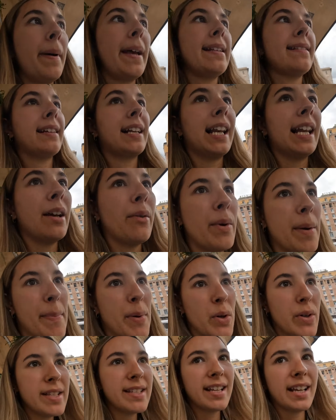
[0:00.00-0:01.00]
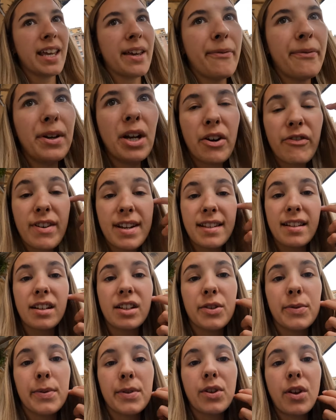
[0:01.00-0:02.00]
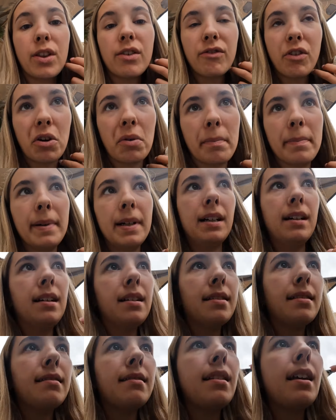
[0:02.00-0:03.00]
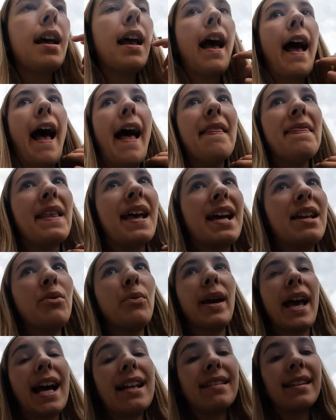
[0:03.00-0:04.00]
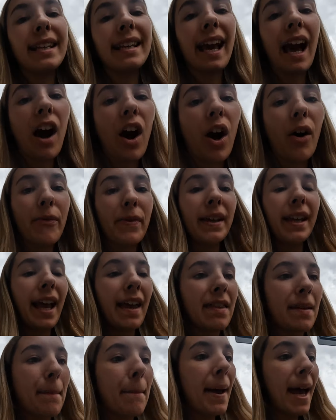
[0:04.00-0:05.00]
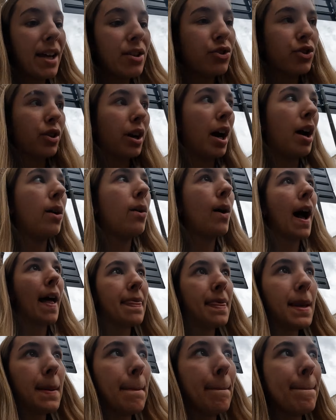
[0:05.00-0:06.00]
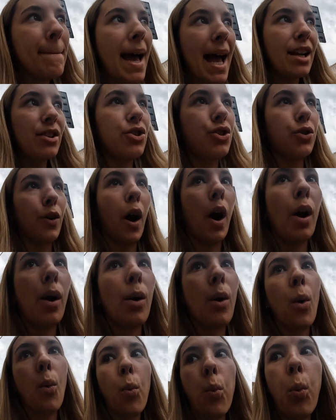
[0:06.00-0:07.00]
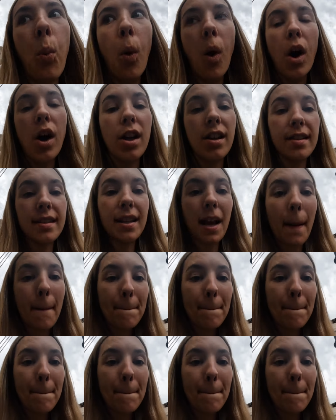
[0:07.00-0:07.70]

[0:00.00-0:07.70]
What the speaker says: Basically, we bought a ticket for no reason because we was on the wrong bus. And then we had to get off and get the metro, and the metro was